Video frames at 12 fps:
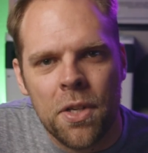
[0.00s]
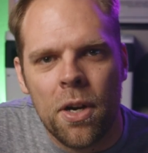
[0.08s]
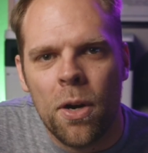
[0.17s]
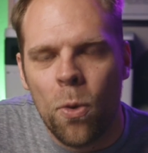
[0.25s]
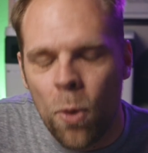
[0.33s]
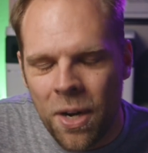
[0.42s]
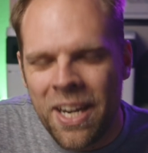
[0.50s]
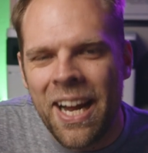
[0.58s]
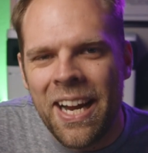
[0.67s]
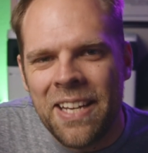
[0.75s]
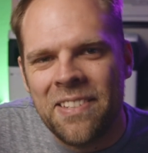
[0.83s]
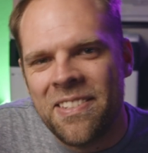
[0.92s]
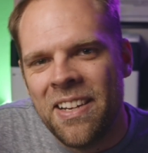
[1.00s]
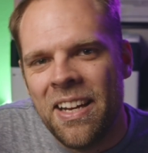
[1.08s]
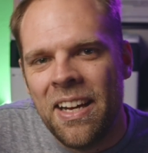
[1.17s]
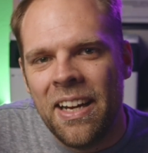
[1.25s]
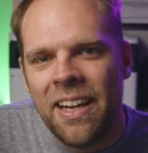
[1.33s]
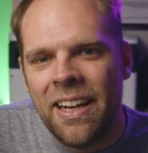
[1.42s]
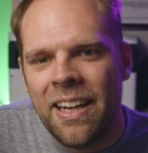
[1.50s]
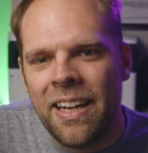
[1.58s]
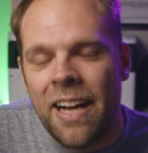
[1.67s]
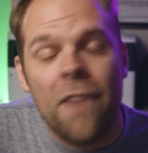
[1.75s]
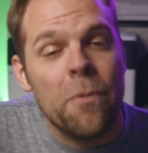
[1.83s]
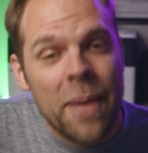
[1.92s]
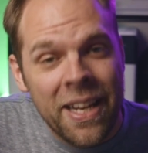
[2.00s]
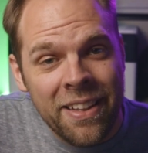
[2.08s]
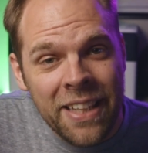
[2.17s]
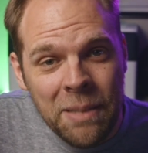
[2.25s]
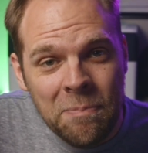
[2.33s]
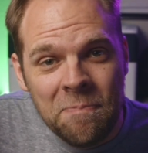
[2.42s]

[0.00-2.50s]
are organized uh, alphabetically.